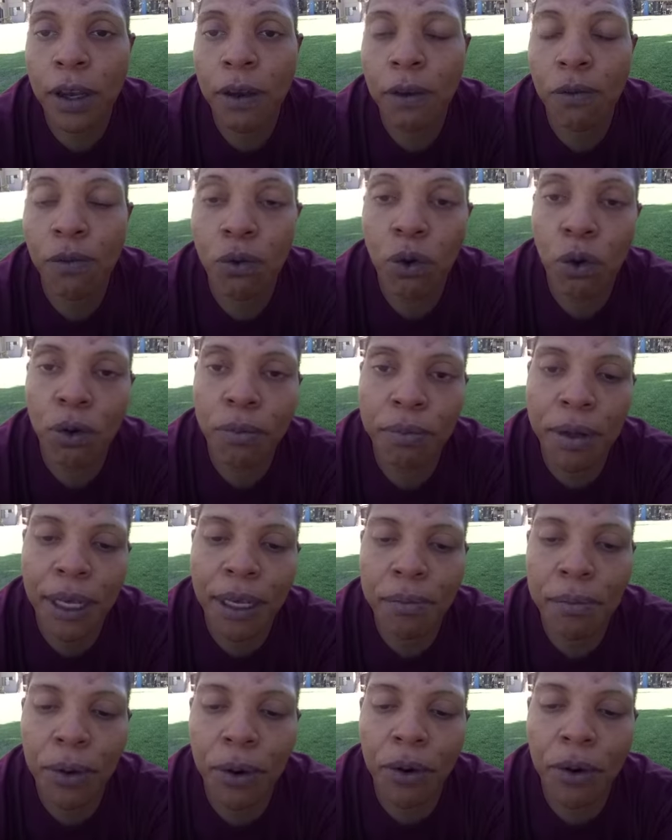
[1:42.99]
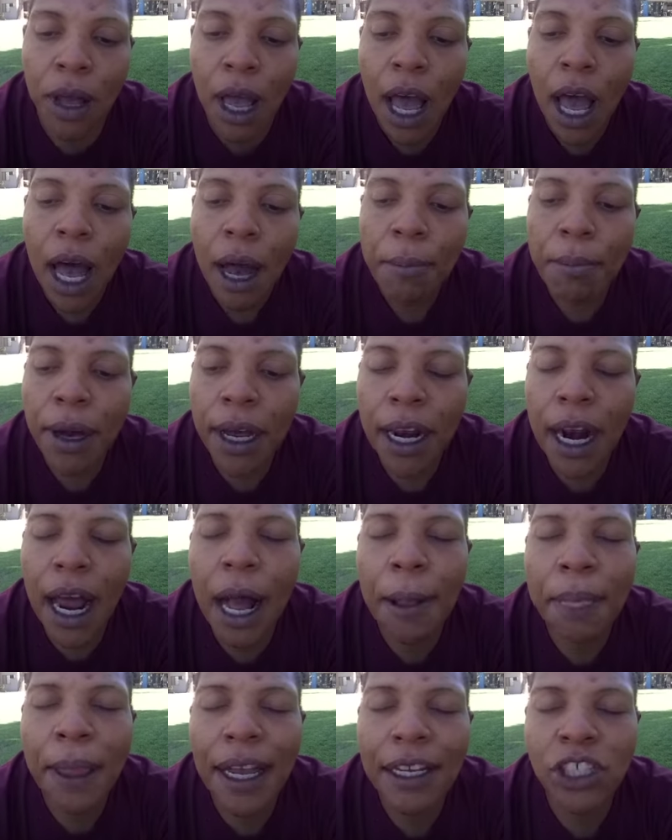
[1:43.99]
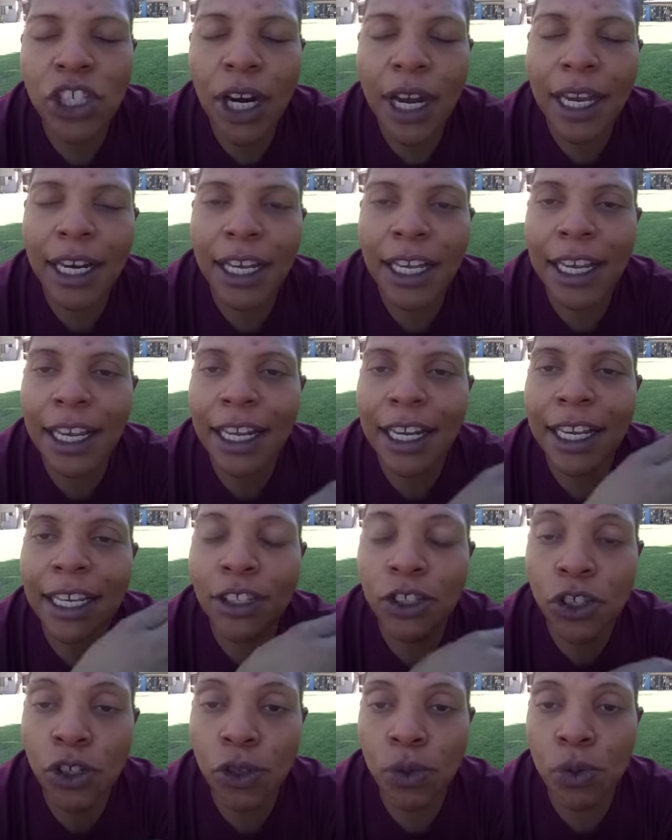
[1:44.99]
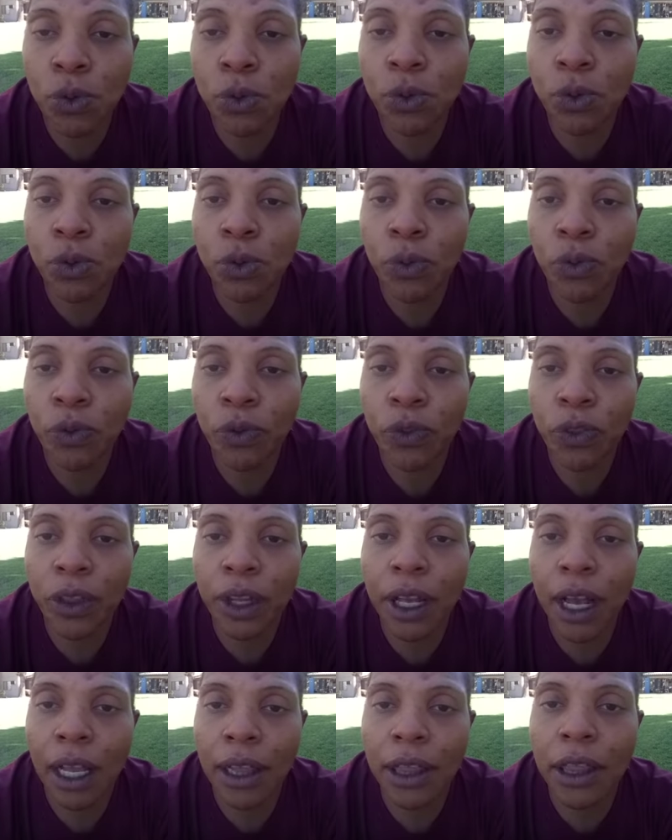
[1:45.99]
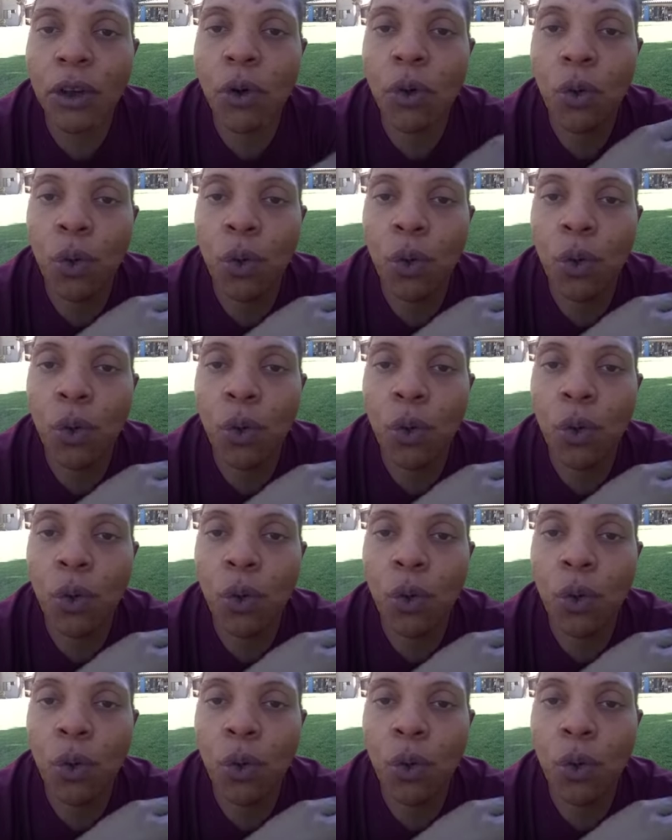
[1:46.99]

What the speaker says: for people, but I'm not trying to get into the